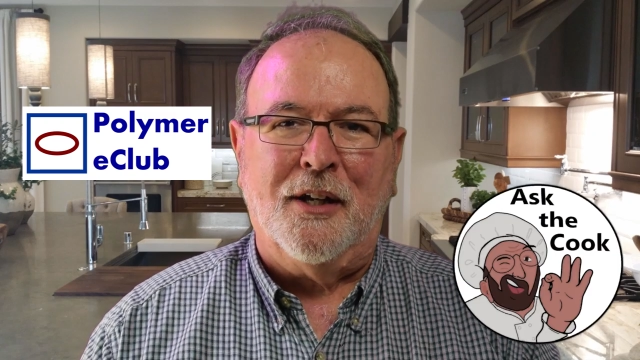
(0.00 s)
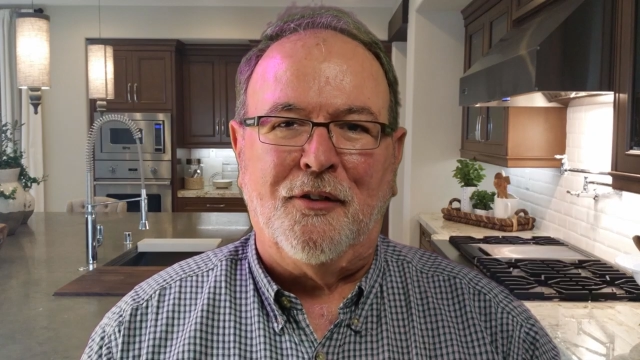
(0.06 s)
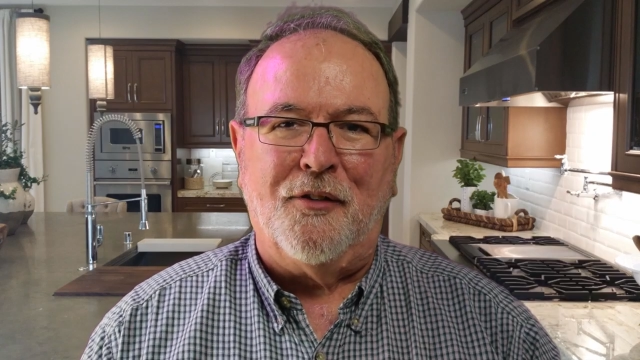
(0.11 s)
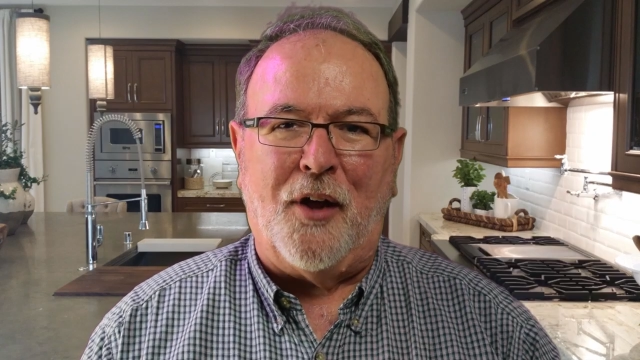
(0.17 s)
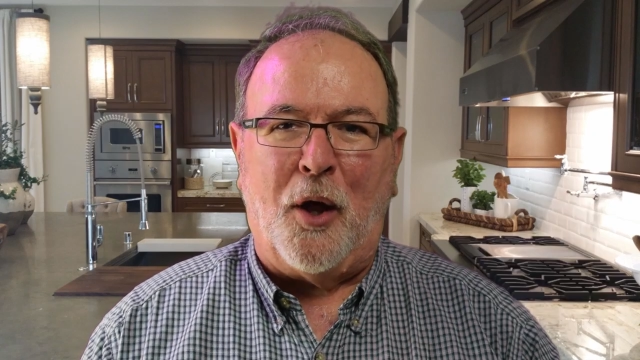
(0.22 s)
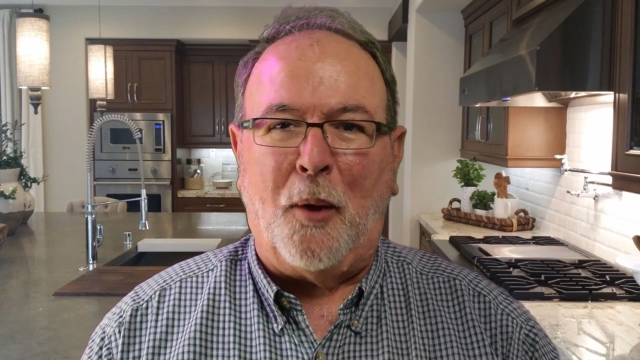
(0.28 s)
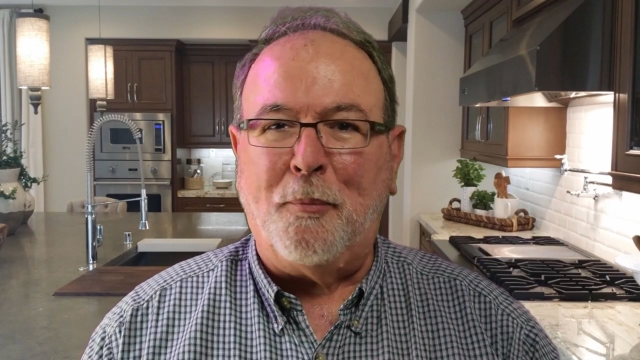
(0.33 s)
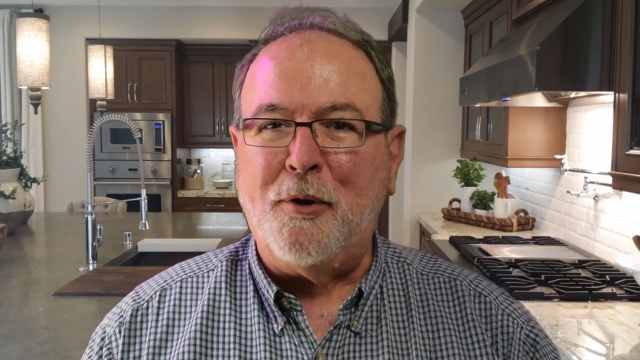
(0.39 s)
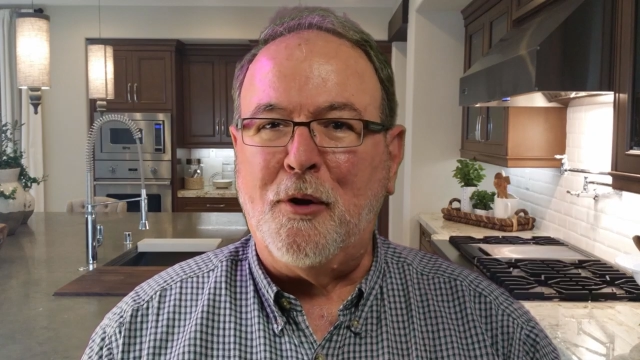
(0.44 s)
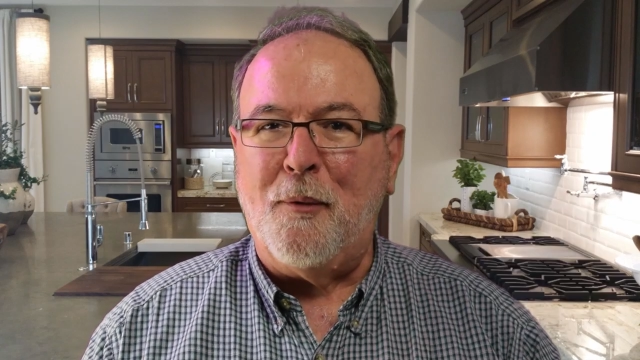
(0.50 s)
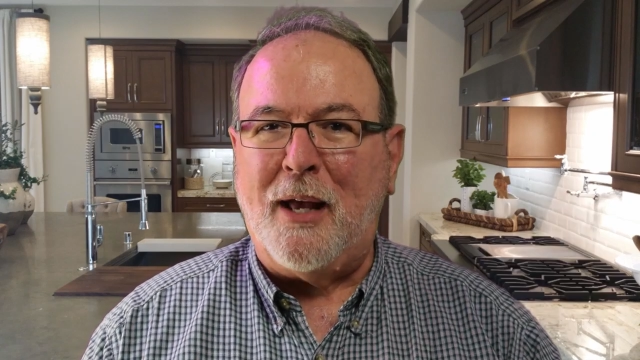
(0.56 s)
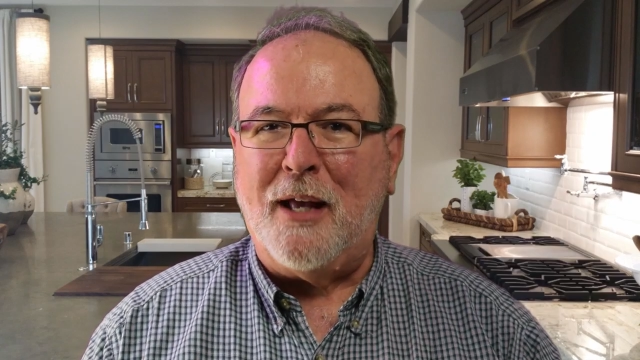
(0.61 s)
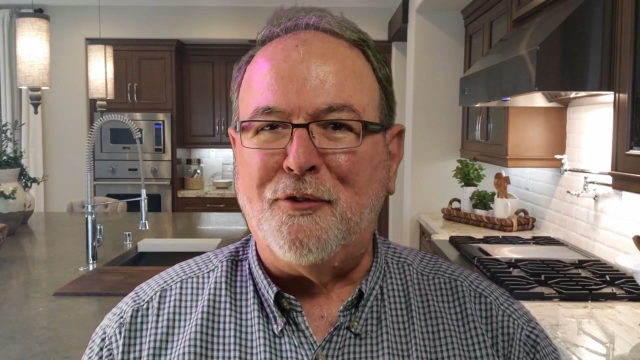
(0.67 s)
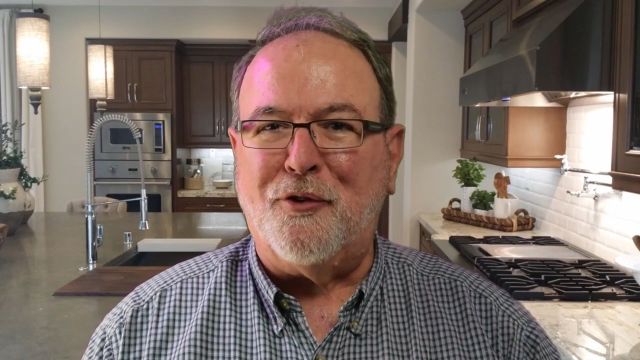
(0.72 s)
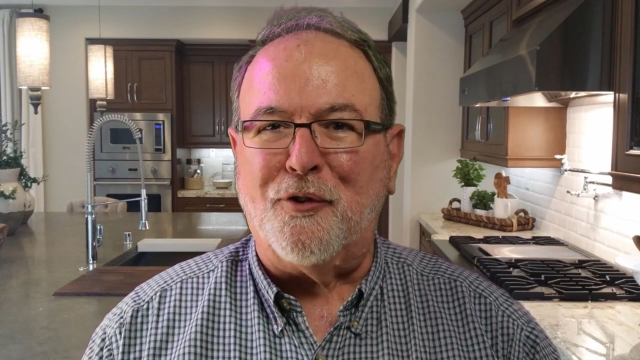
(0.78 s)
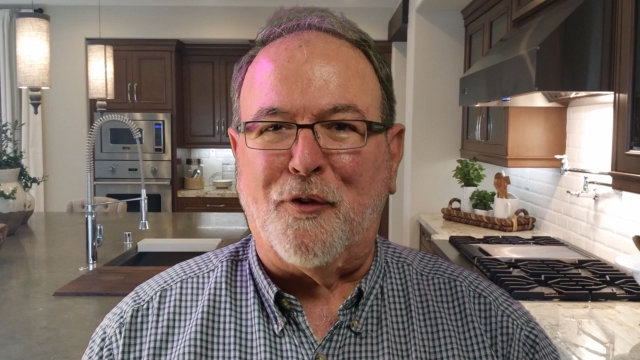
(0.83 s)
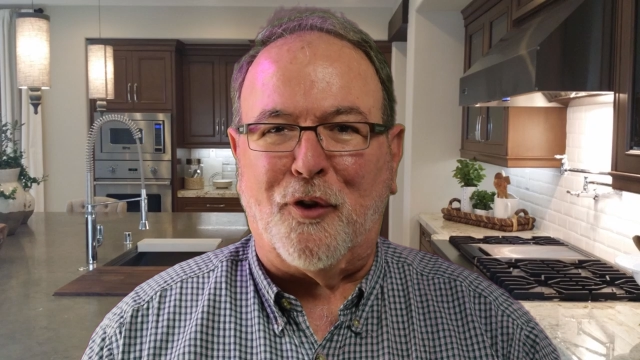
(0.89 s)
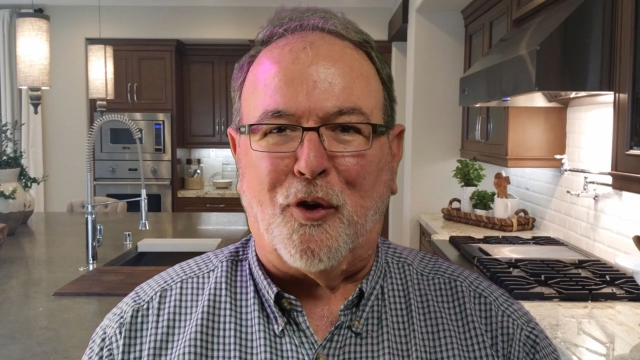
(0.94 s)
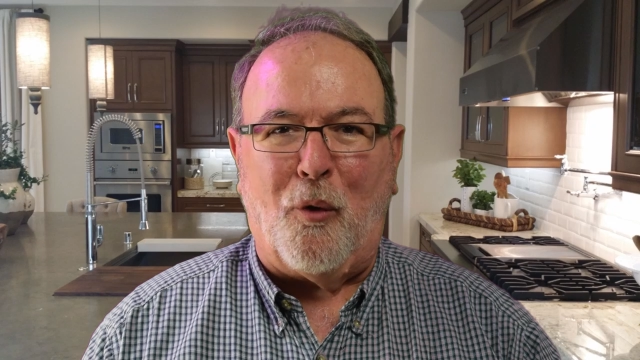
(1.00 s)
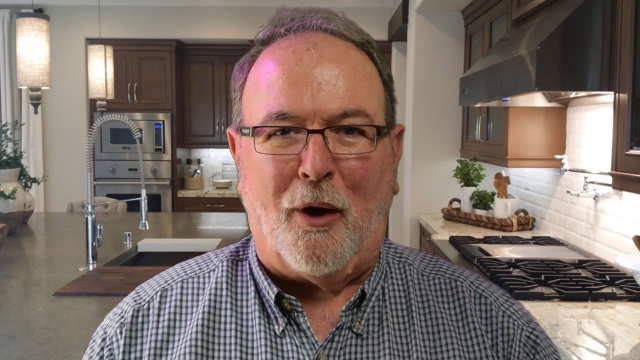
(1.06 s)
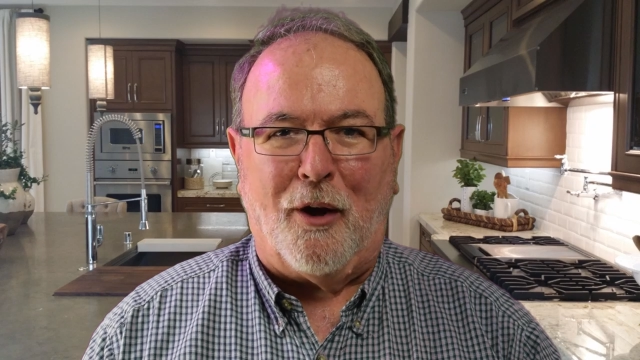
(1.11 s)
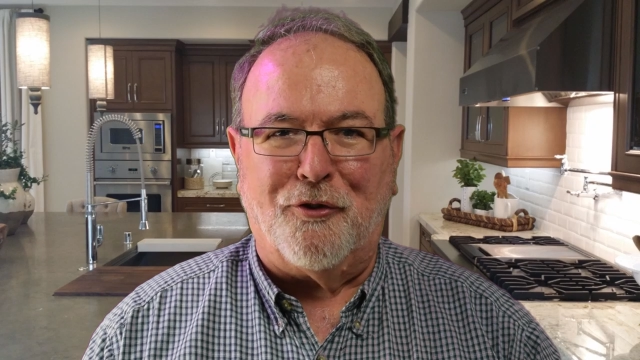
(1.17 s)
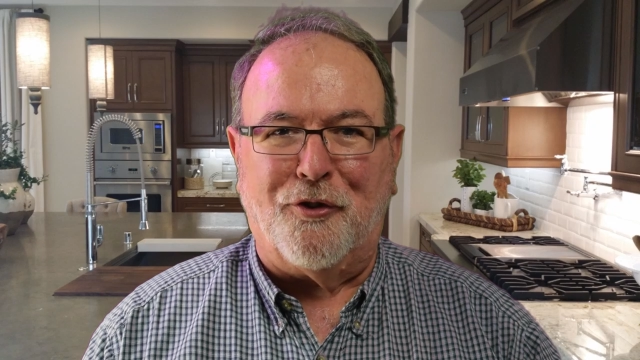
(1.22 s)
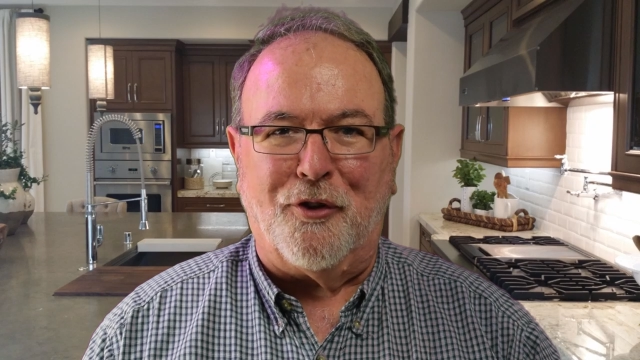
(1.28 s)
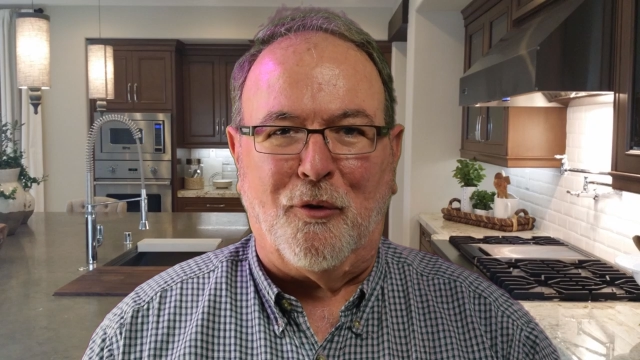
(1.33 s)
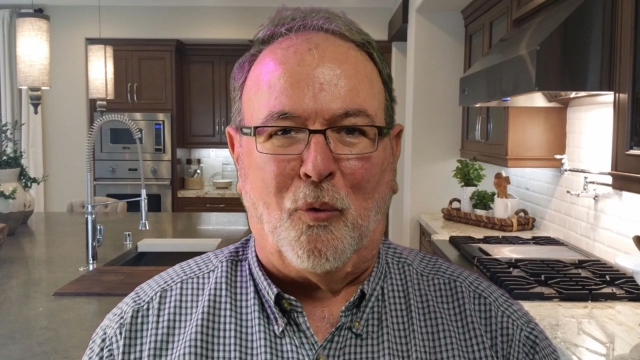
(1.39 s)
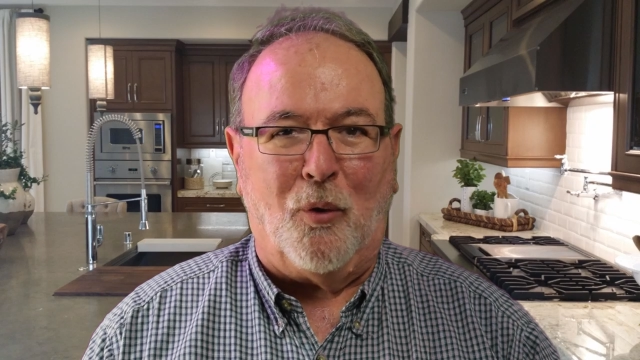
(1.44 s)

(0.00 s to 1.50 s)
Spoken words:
to help you answer the question,